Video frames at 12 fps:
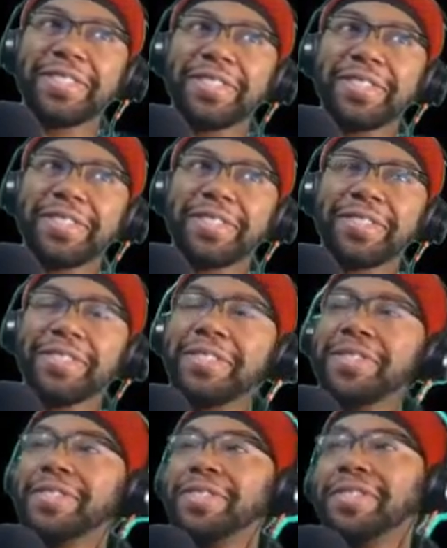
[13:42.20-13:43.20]

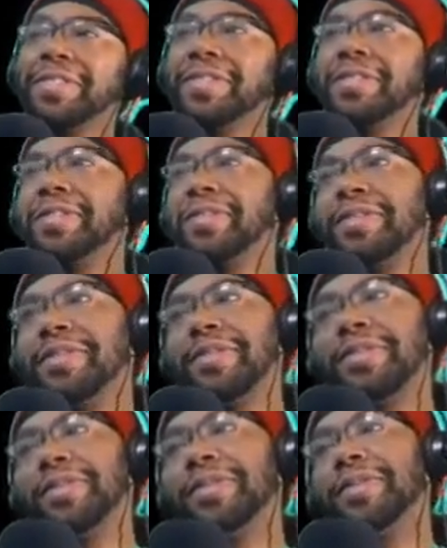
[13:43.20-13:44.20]

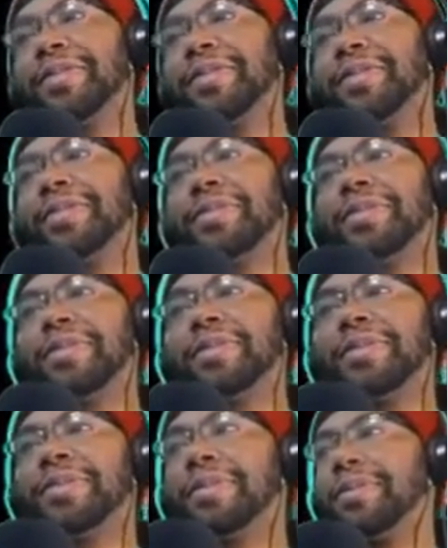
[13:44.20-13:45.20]

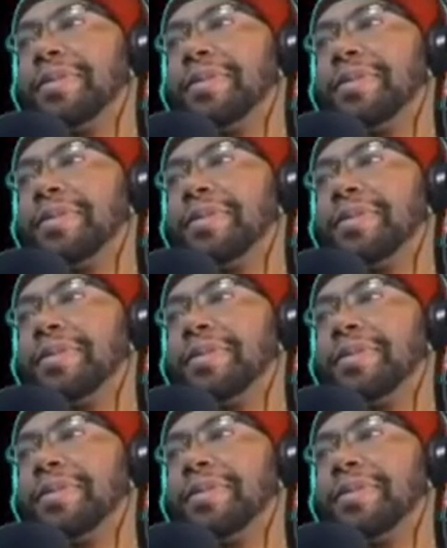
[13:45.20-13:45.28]
(silent)